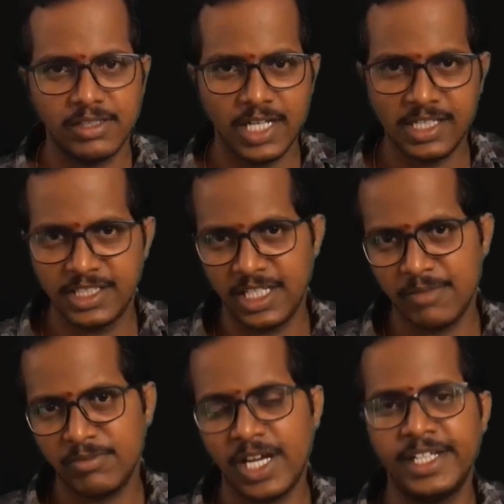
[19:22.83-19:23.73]

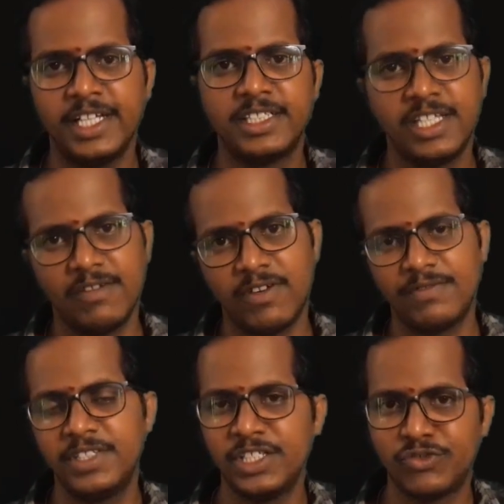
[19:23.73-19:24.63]
LCM and HCF
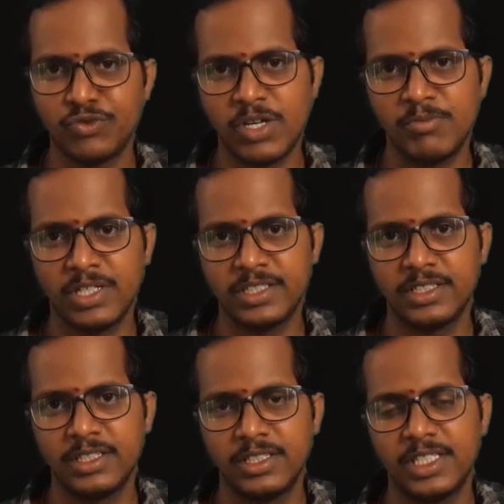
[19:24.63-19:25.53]
of these two numbers,
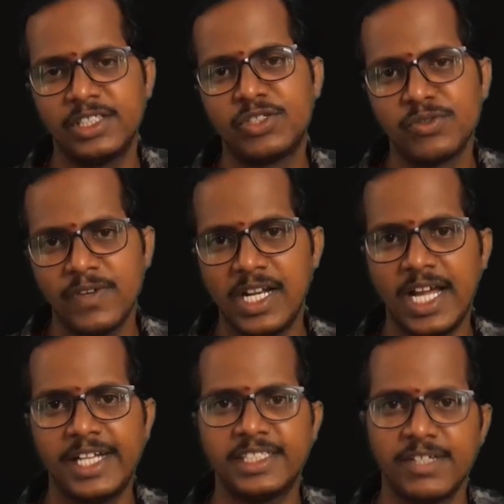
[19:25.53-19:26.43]
that is 12
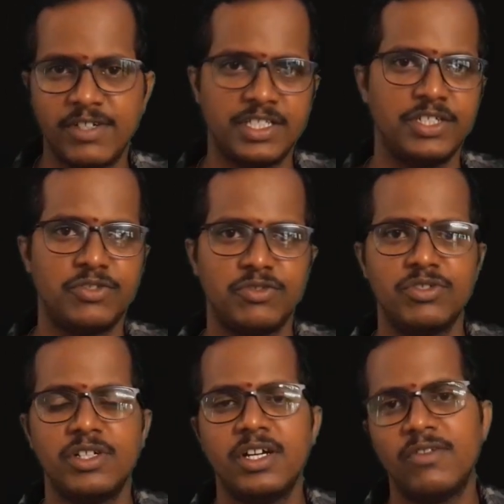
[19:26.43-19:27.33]
and
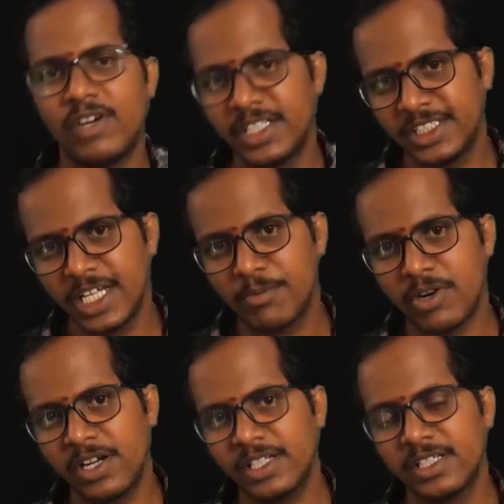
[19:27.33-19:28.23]
72. What is their
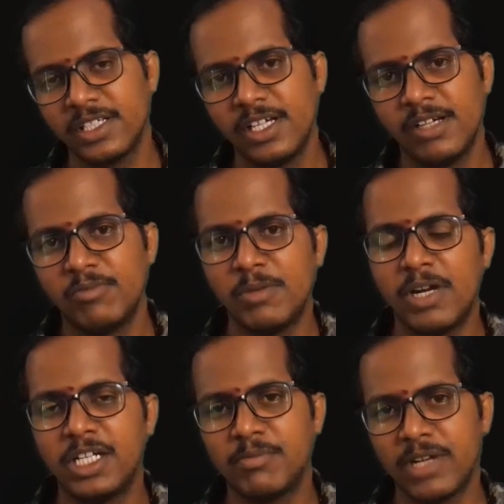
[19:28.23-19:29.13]
product? By
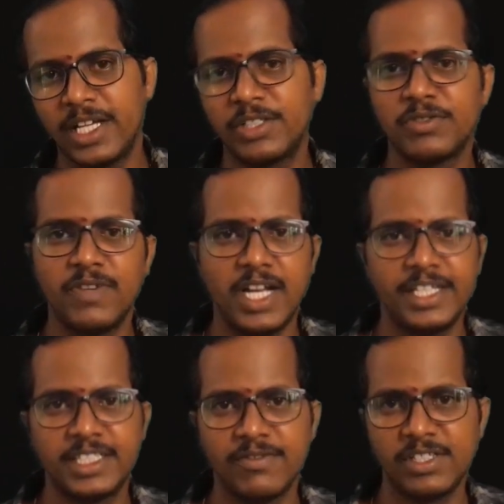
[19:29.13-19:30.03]
multiplying 12
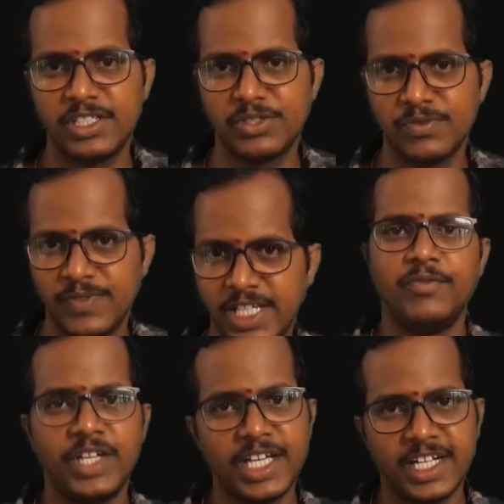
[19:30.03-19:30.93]
and 72,
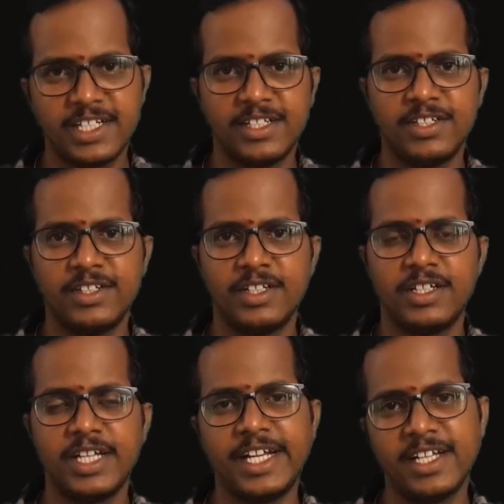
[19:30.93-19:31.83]
we get
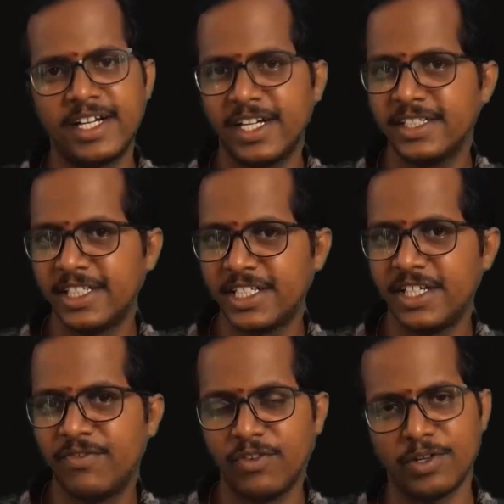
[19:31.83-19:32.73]

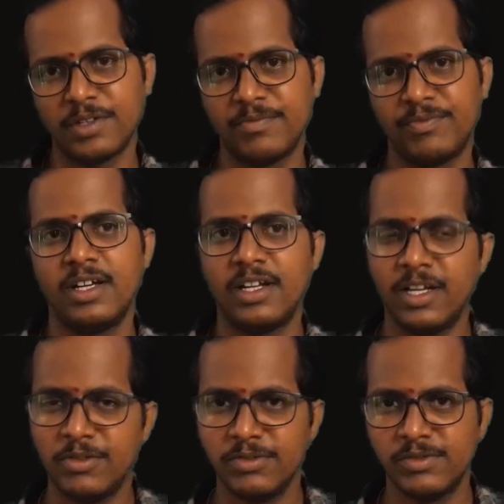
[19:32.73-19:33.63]
864.
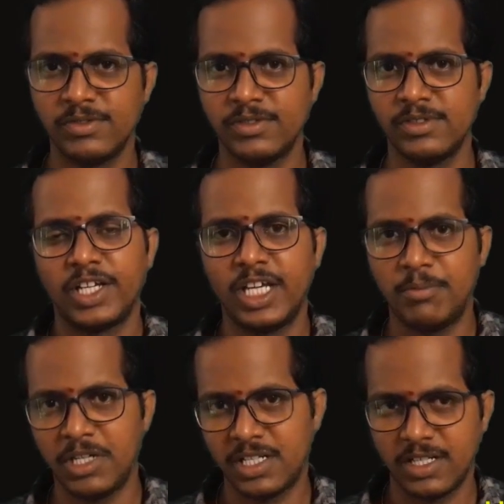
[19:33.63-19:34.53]
Now keep
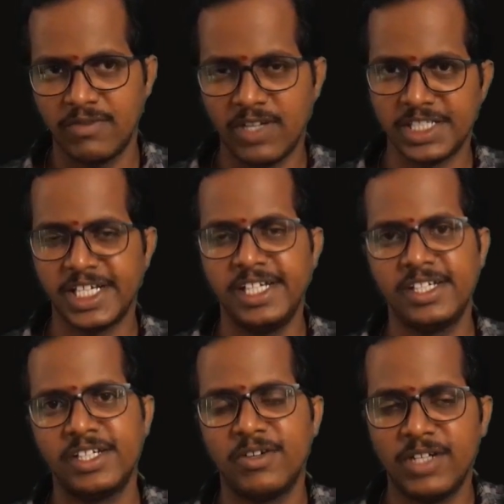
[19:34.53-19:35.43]
it one
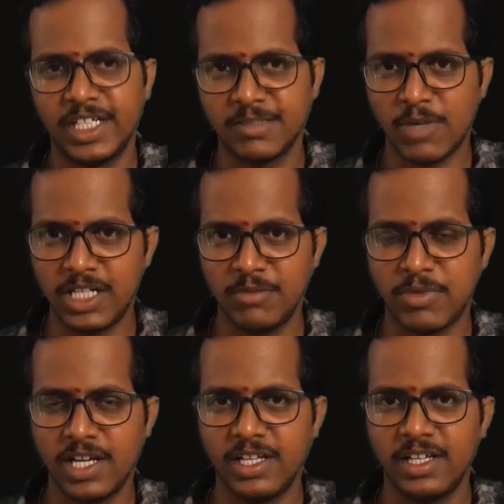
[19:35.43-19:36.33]
side. Now let us multiply